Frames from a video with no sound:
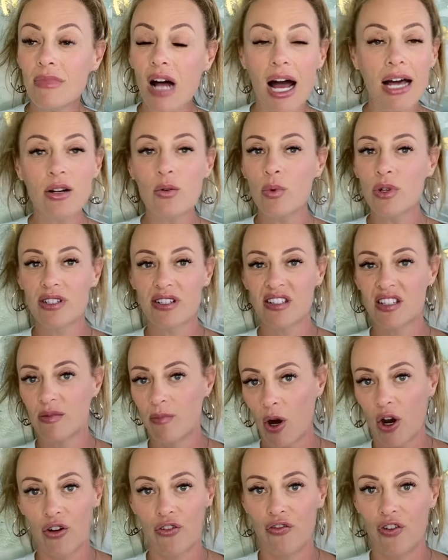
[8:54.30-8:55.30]
I don't want a
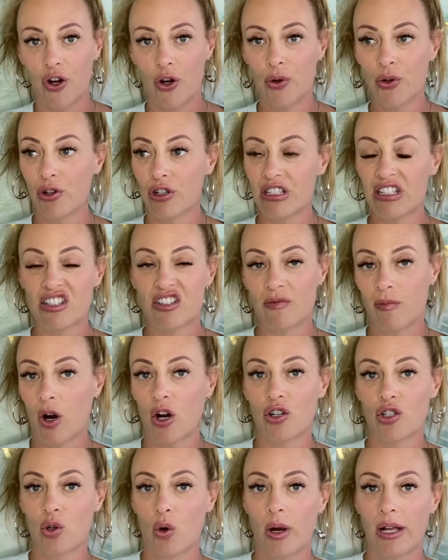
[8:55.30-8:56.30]
smartphone or a
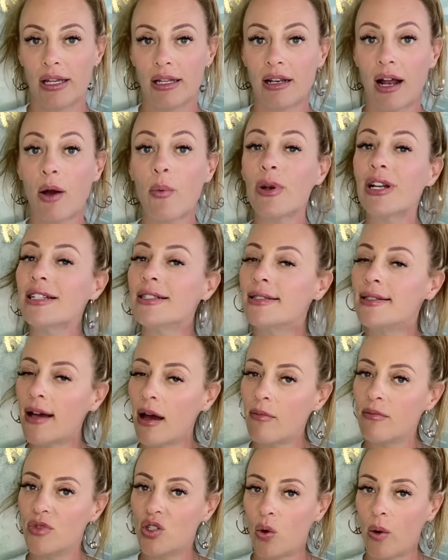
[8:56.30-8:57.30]
smart toilet. I want a
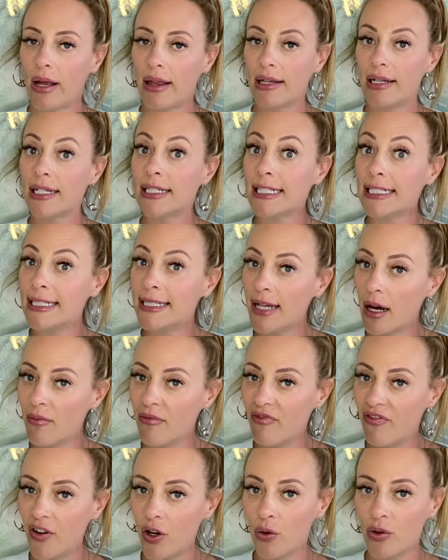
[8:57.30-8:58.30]
dumb toilet and a
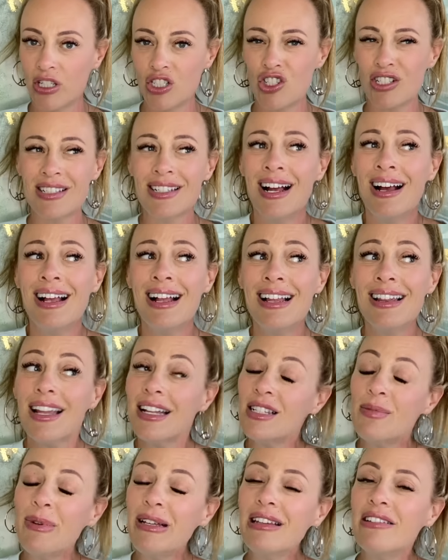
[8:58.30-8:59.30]
dumb phone that just
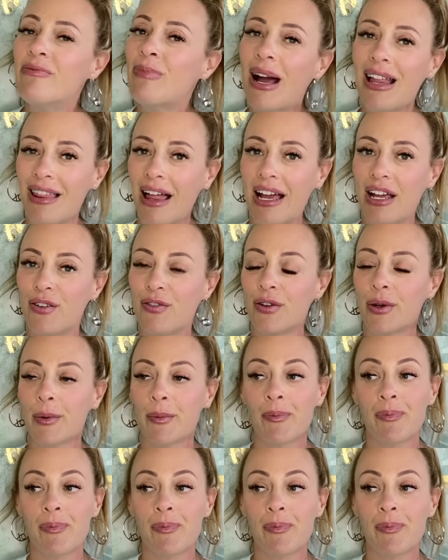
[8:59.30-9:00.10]
lets me live my life.